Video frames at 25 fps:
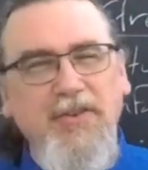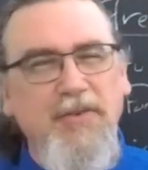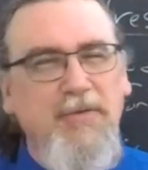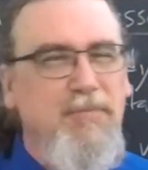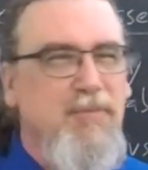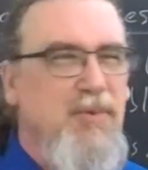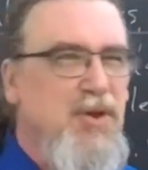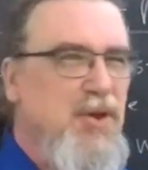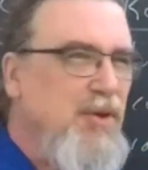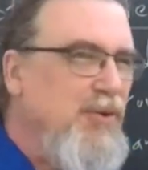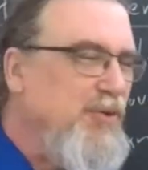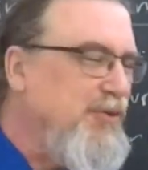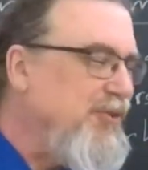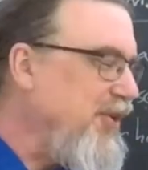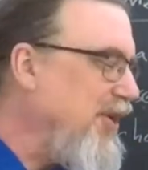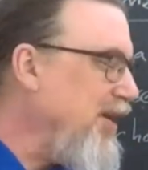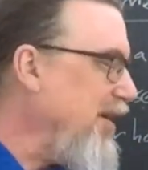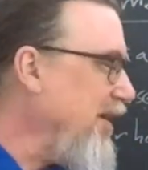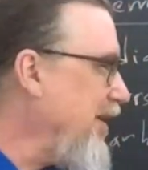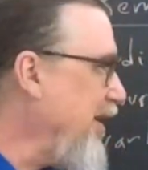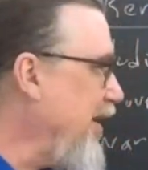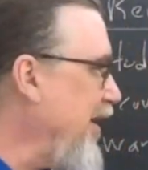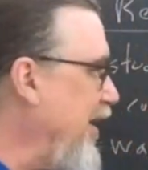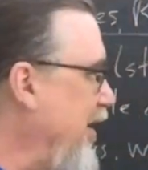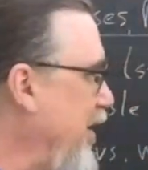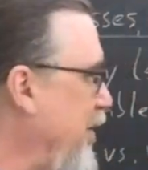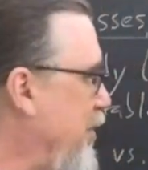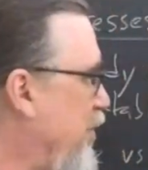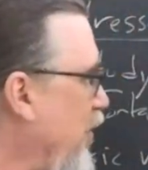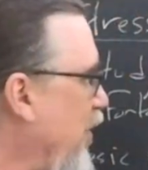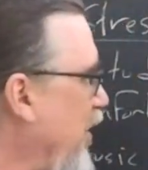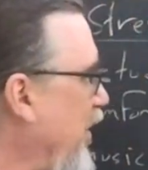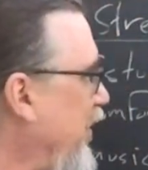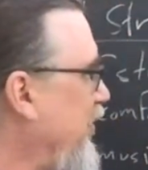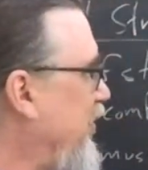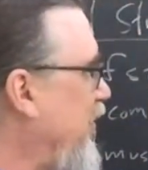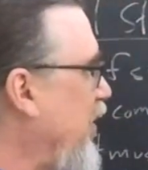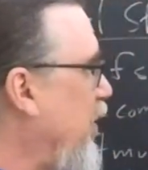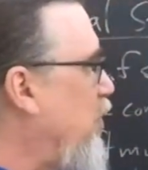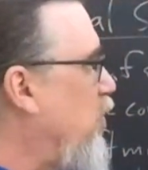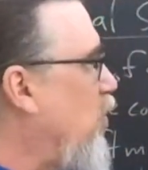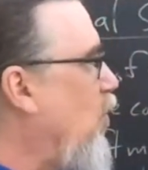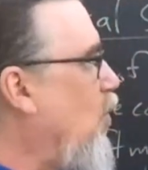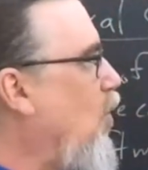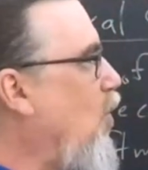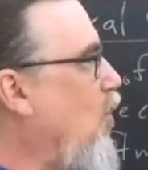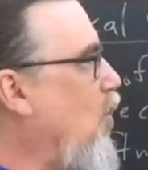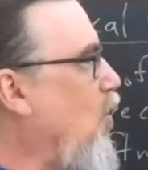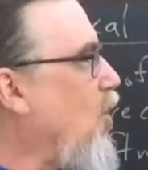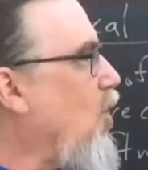of music, and he brings up
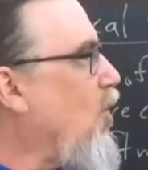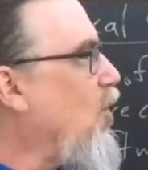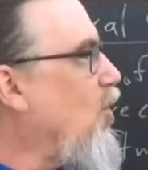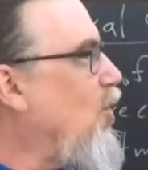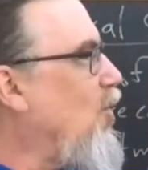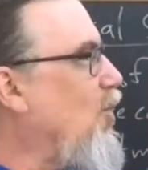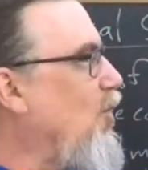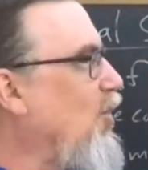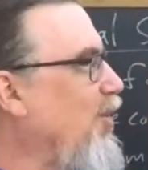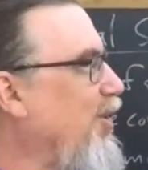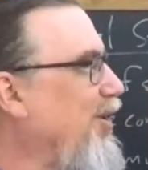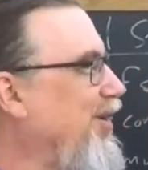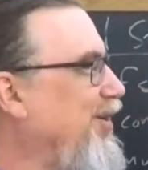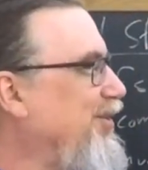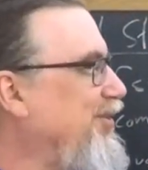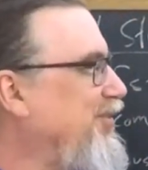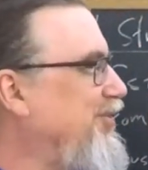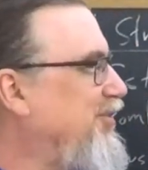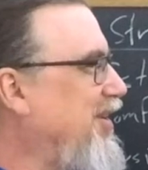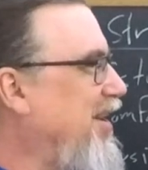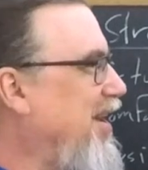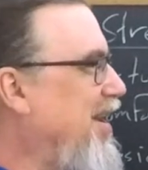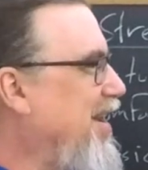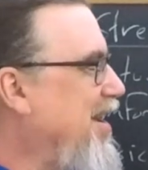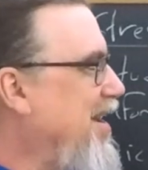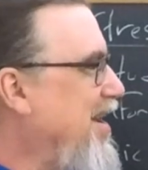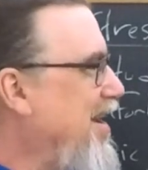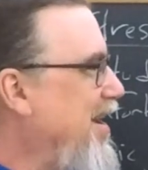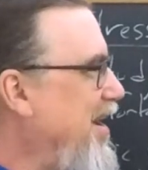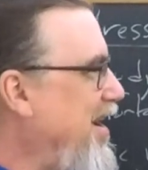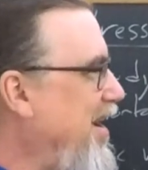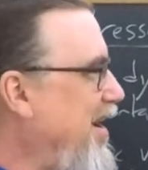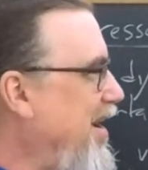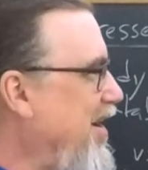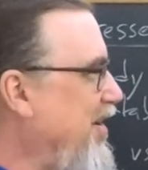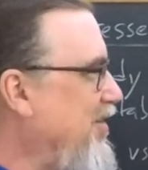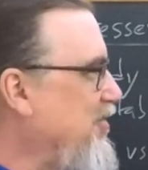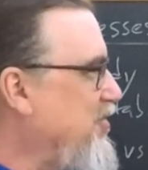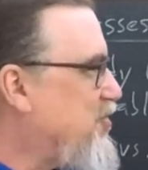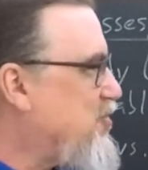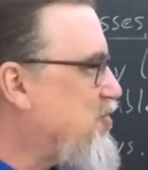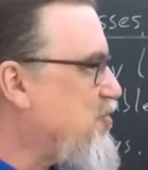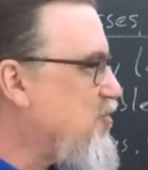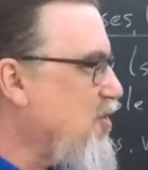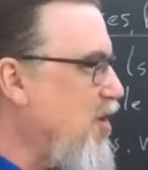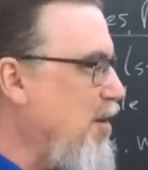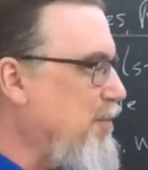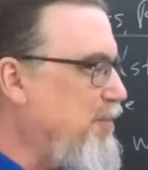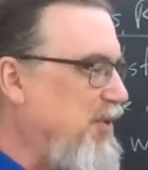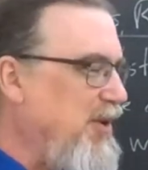war horns and
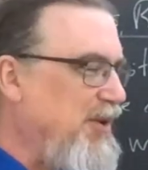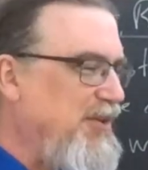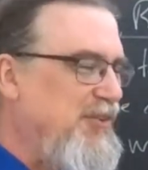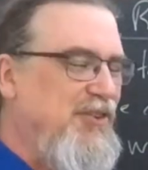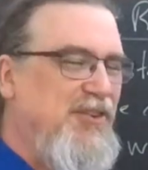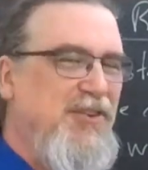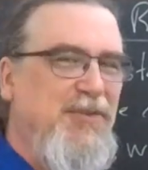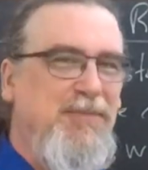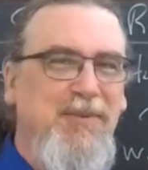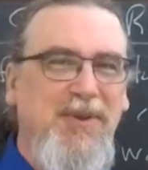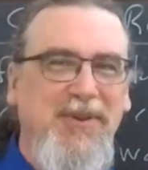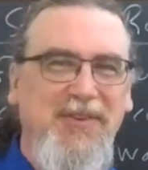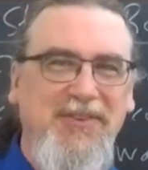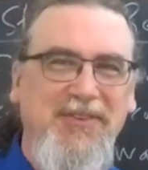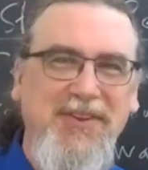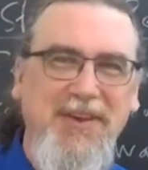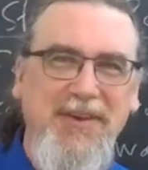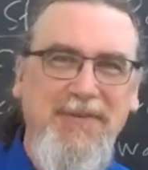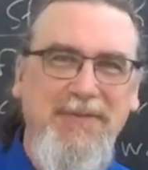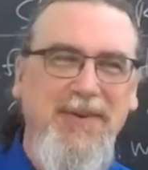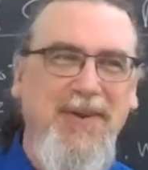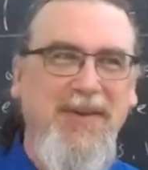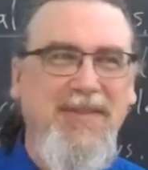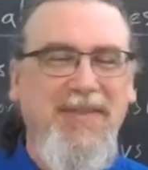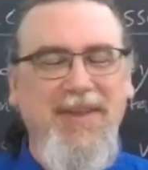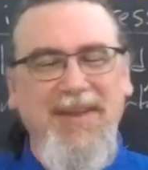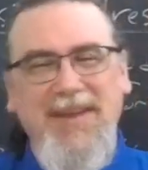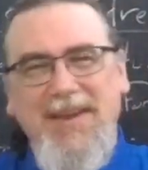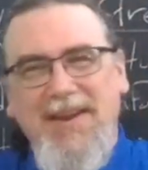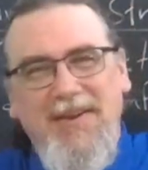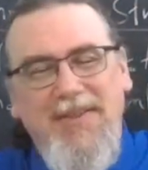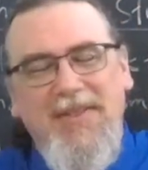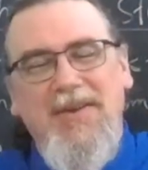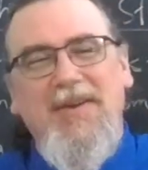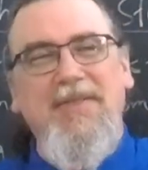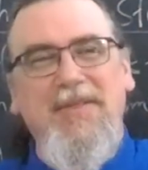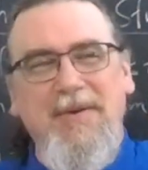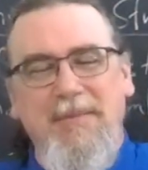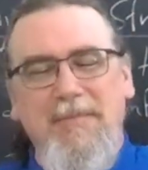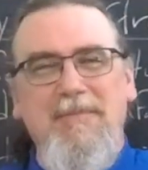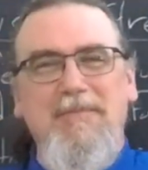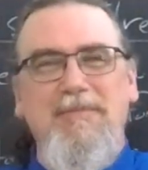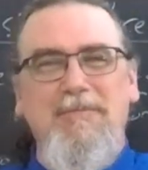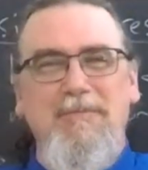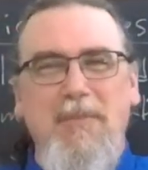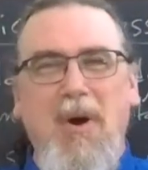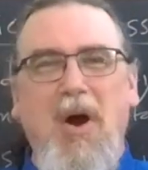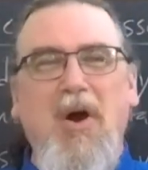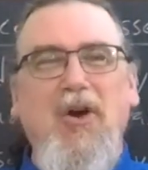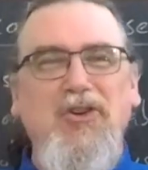trumpets specifically, the
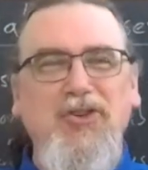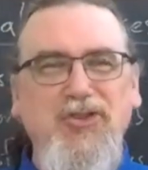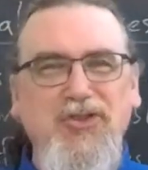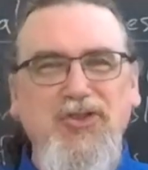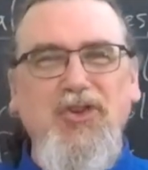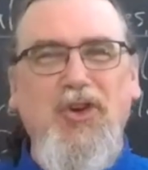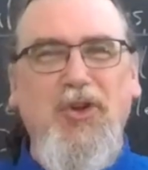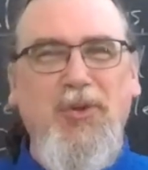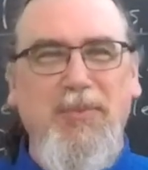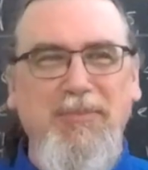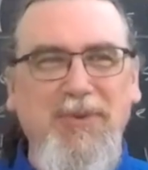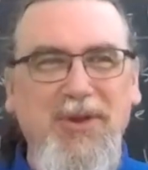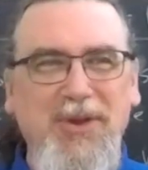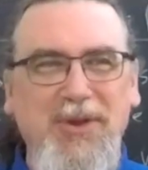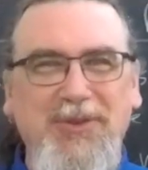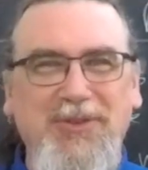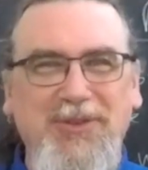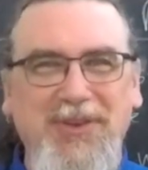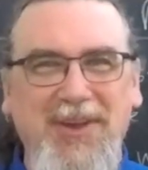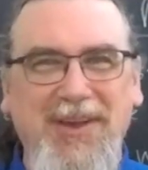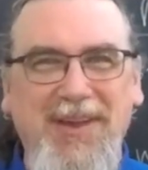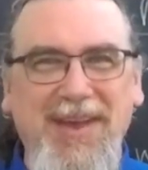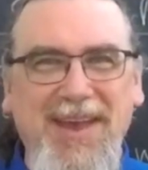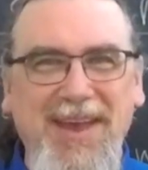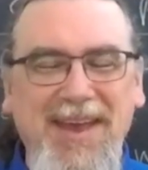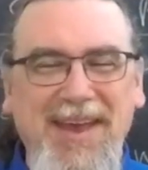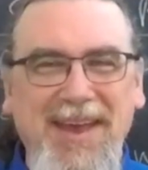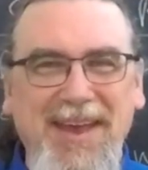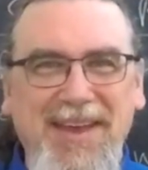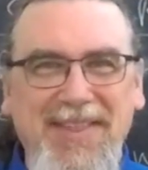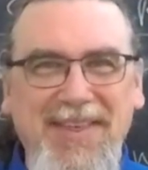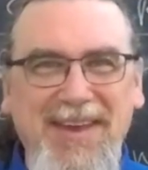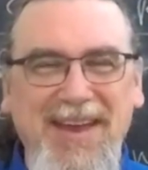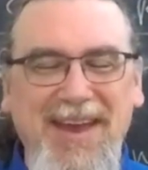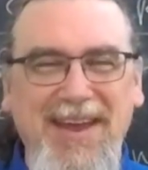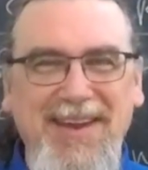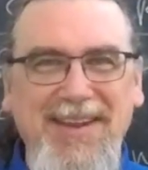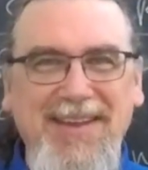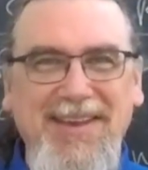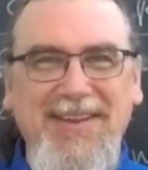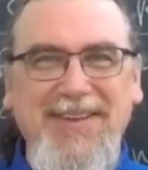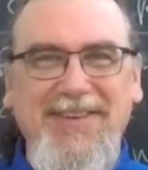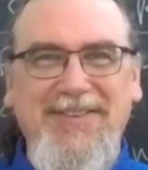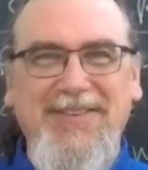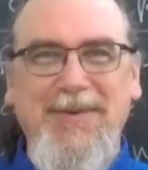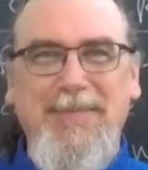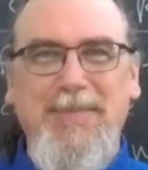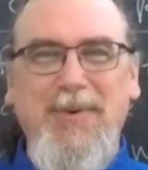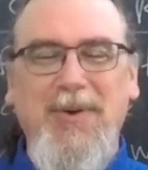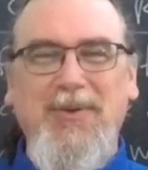martial music that
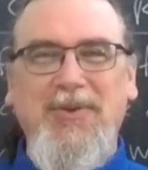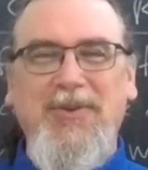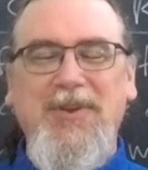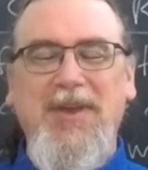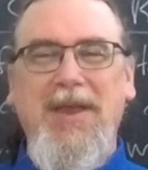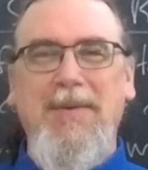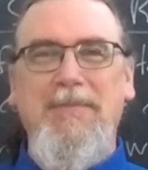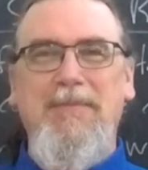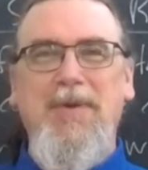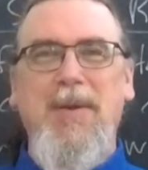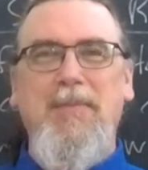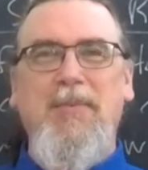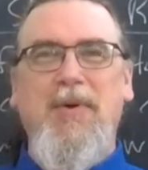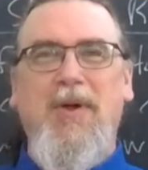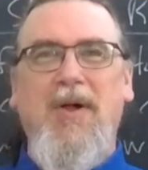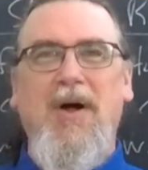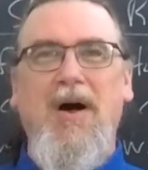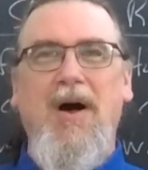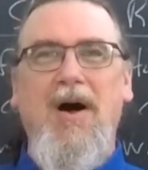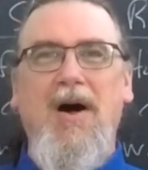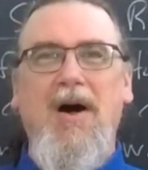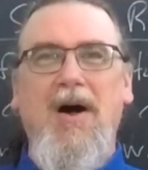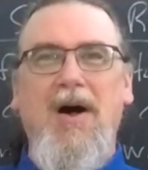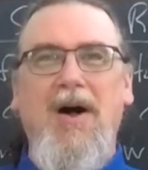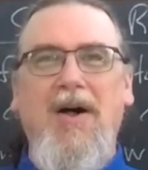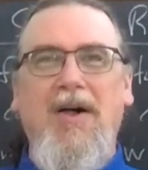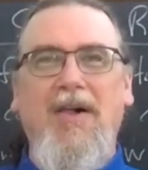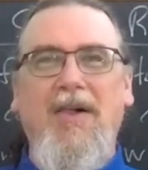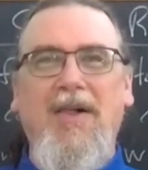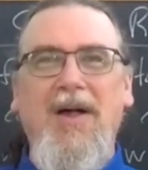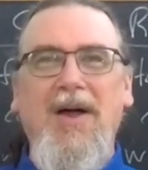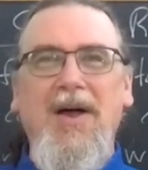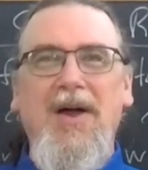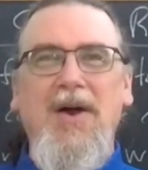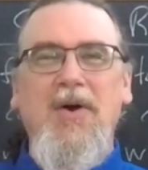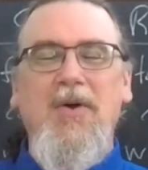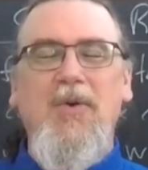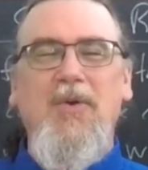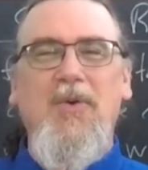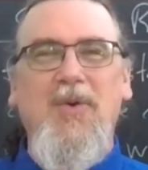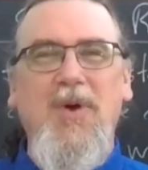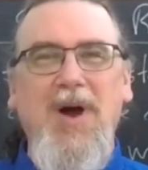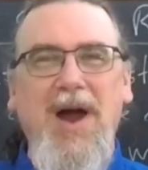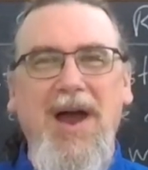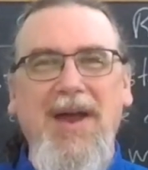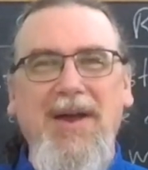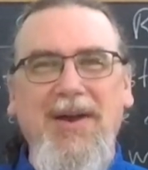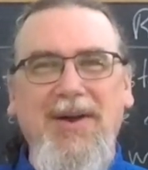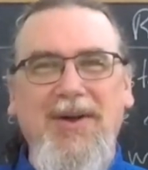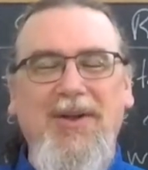is supposed to get people all
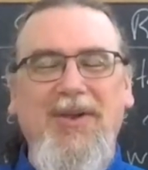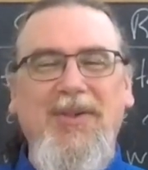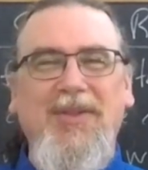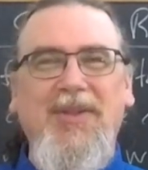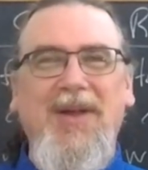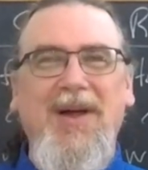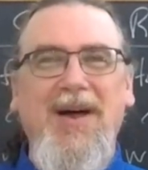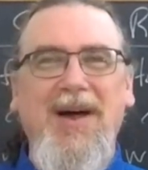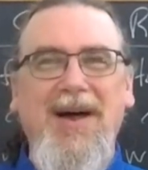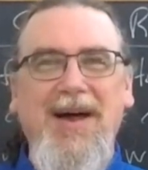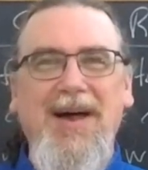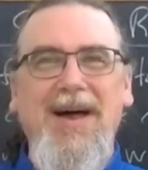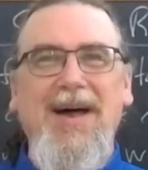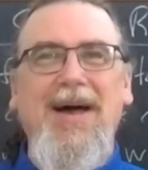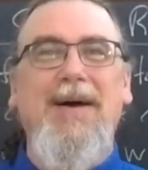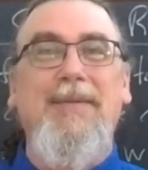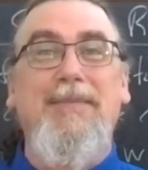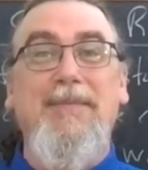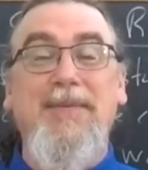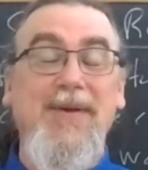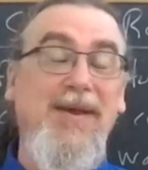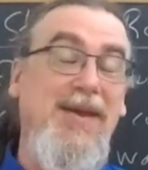riled up.